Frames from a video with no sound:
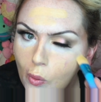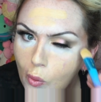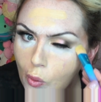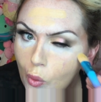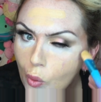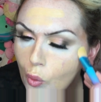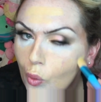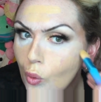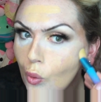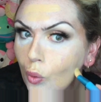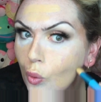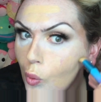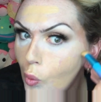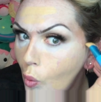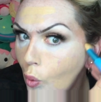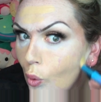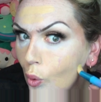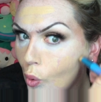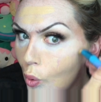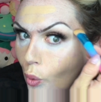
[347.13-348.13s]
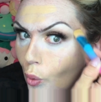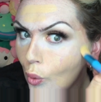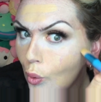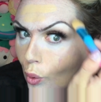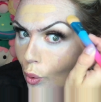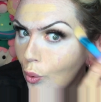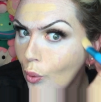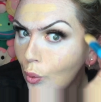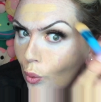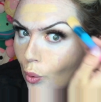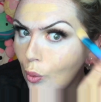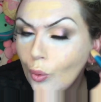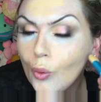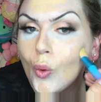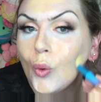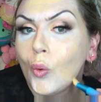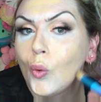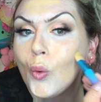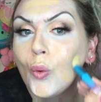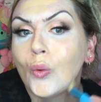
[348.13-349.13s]
I just like to have
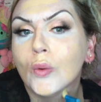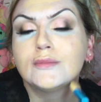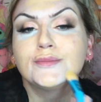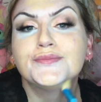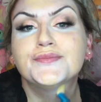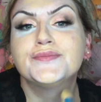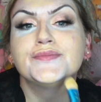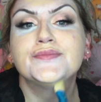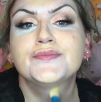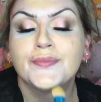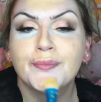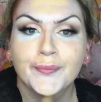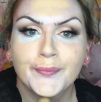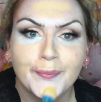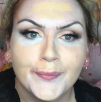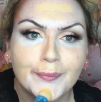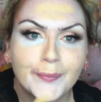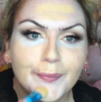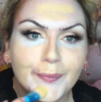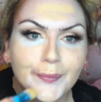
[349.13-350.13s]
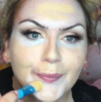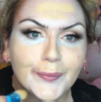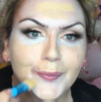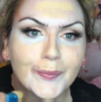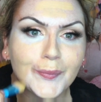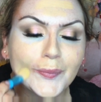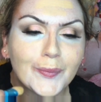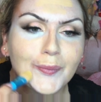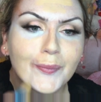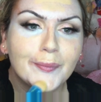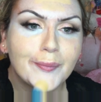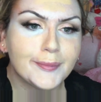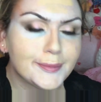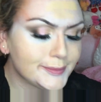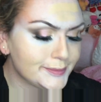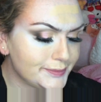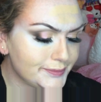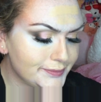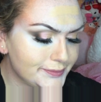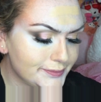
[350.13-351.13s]
this
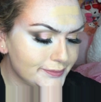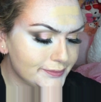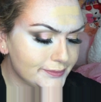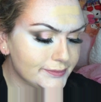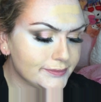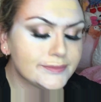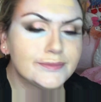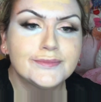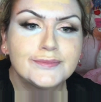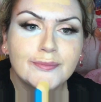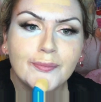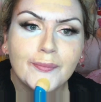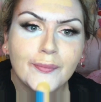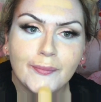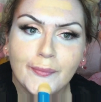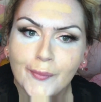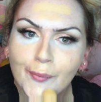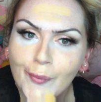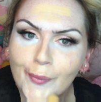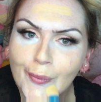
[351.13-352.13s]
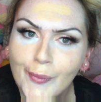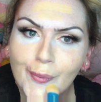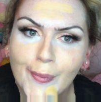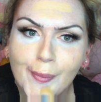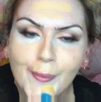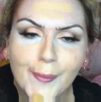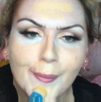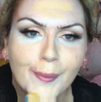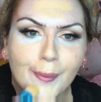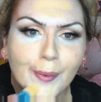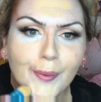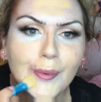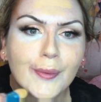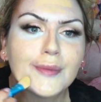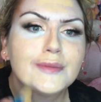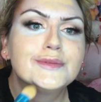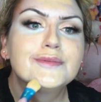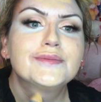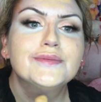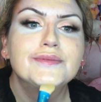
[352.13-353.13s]
all even all
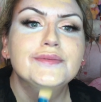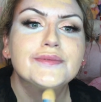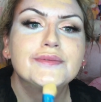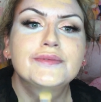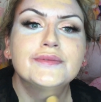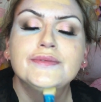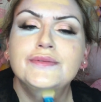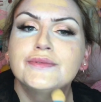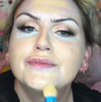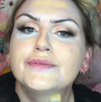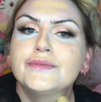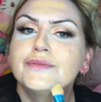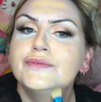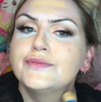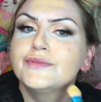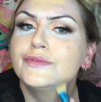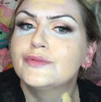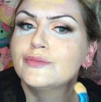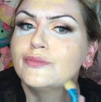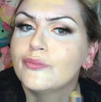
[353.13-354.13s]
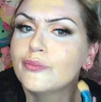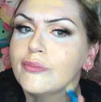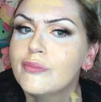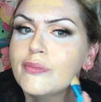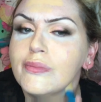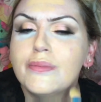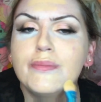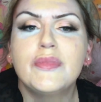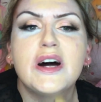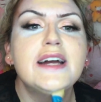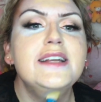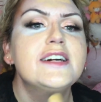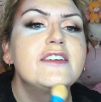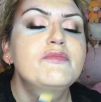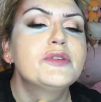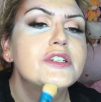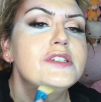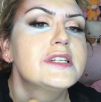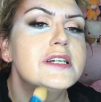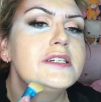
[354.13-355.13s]
over the face before I go ahead
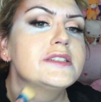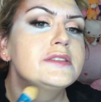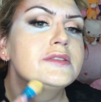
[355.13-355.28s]
and